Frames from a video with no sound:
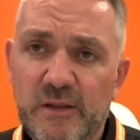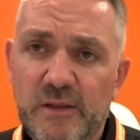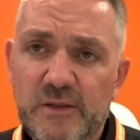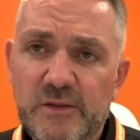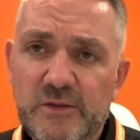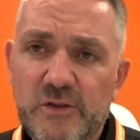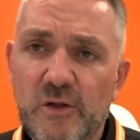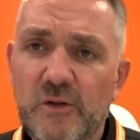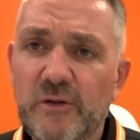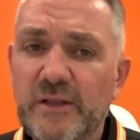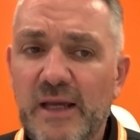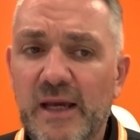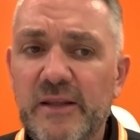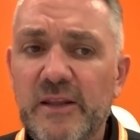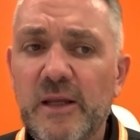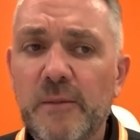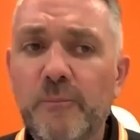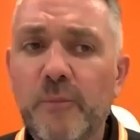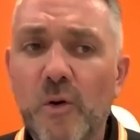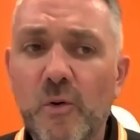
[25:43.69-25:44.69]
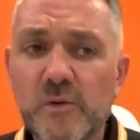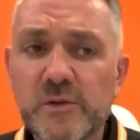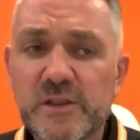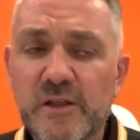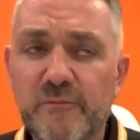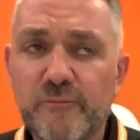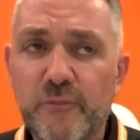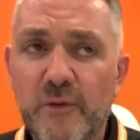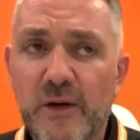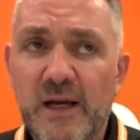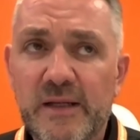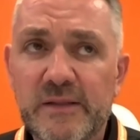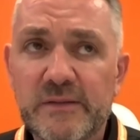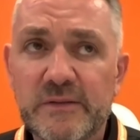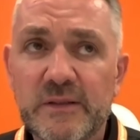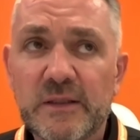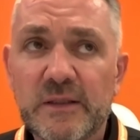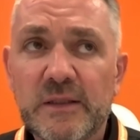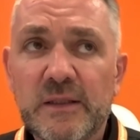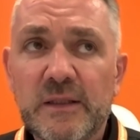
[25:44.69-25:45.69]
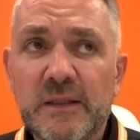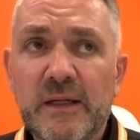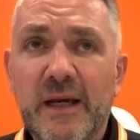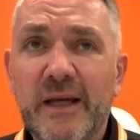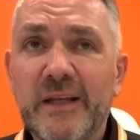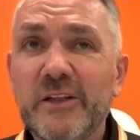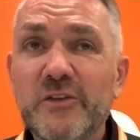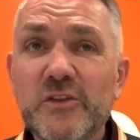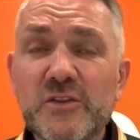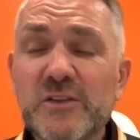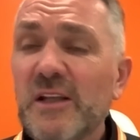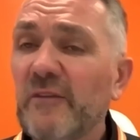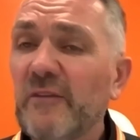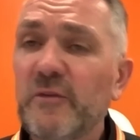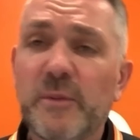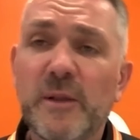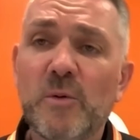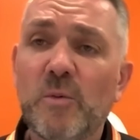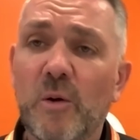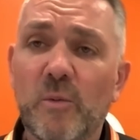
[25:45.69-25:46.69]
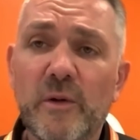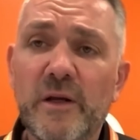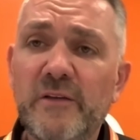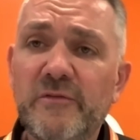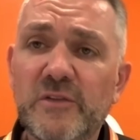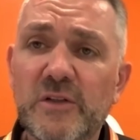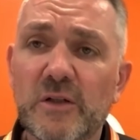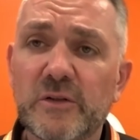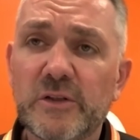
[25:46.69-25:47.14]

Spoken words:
So, the importance of brand. And it doesn't have to be what we've done.